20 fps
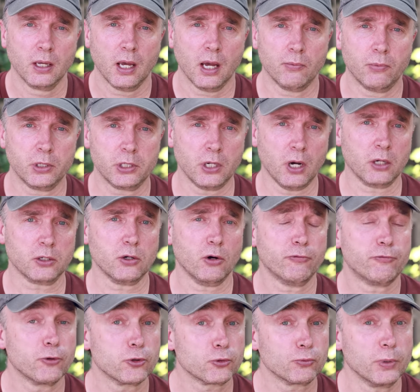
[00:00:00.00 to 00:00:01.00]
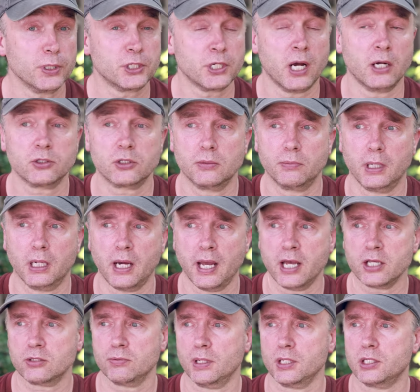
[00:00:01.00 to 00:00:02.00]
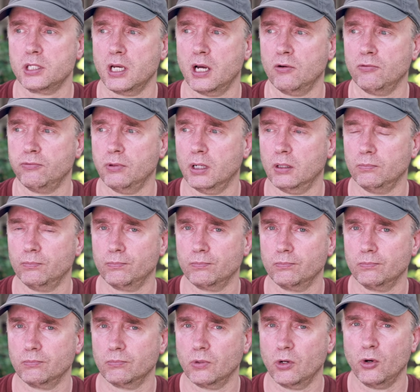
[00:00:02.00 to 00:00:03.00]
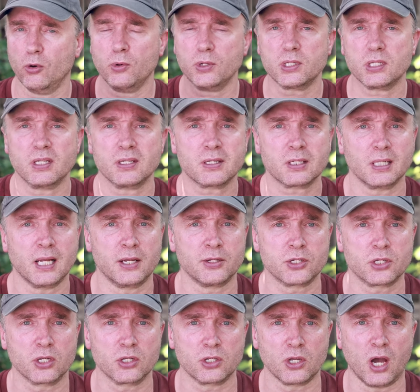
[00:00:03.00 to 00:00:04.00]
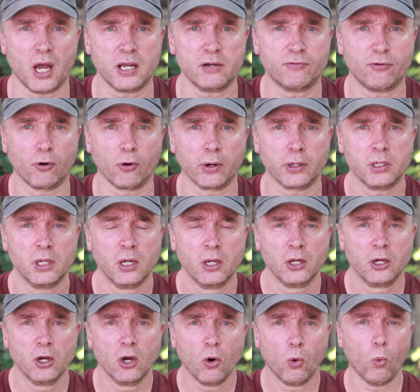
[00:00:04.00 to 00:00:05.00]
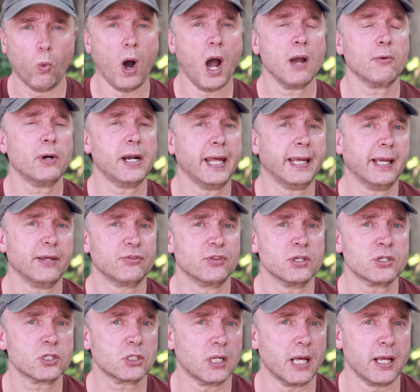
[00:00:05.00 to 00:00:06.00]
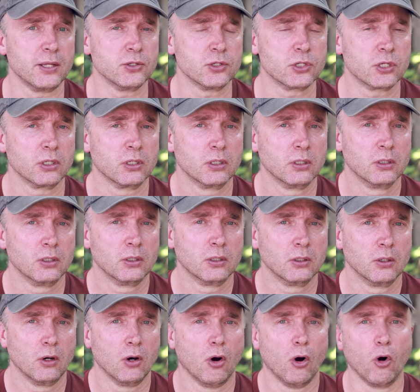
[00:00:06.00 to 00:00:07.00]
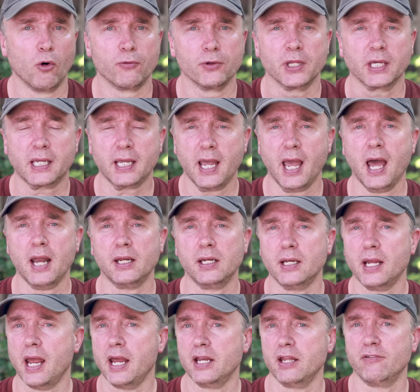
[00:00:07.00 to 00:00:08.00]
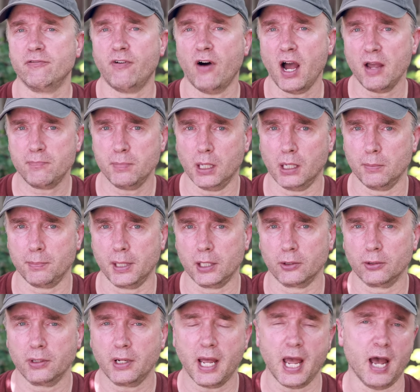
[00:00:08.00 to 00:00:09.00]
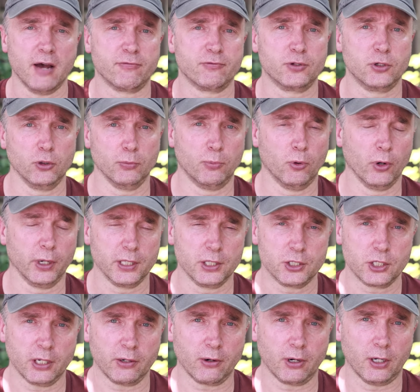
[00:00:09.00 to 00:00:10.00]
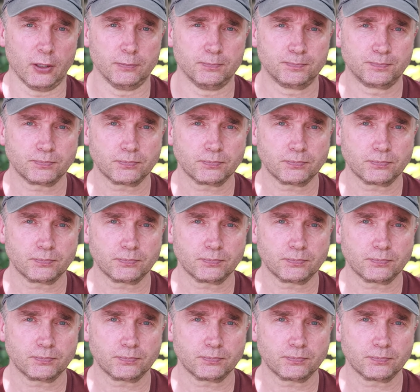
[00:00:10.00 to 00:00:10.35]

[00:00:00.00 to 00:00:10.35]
And when Yongnuo first reached out to me, I asked myself, well, who is this lens designed for and why would I get this lens over the Canon 85mm f2.0?